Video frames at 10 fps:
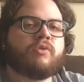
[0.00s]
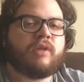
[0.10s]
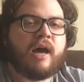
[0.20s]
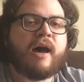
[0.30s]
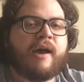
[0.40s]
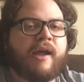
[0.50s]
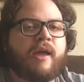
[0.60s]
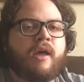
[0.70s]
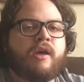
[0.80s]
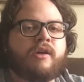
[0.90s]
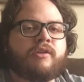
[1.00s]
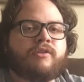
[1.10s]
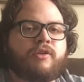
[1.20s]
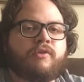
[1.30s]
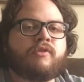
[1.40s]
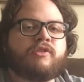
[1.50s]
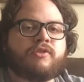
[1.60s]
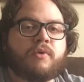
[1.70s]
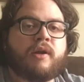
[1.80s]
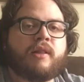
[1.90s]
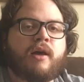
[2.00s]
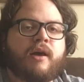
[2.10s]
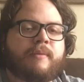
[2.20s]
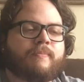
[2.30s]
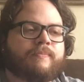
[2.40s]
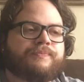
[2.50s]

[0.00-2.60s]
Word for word: tie to the storyline